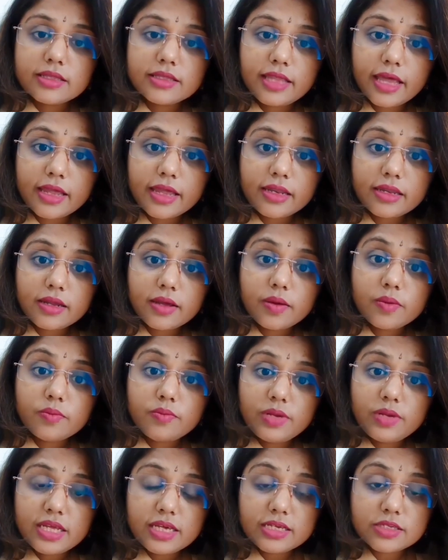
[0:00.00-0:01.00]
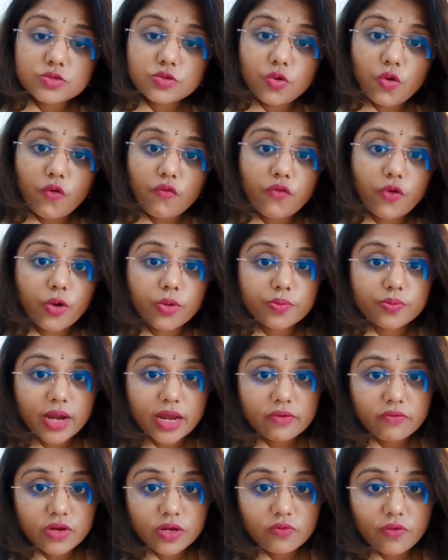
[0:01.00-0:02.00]
then please go for
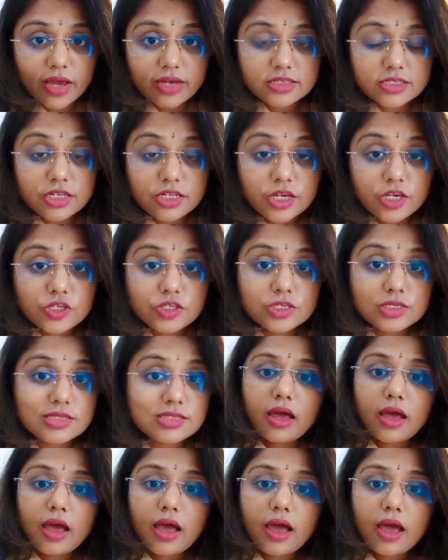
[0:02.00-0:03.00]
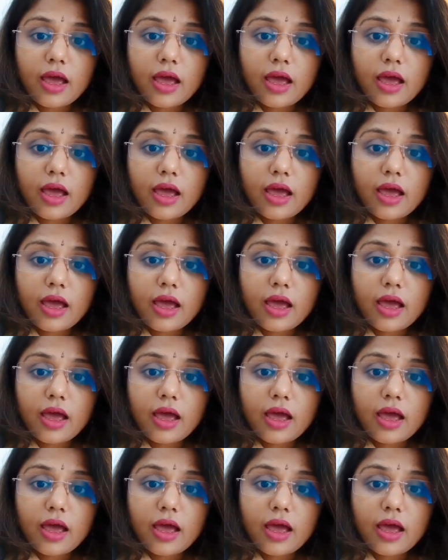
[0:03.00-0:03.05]
private vaccination,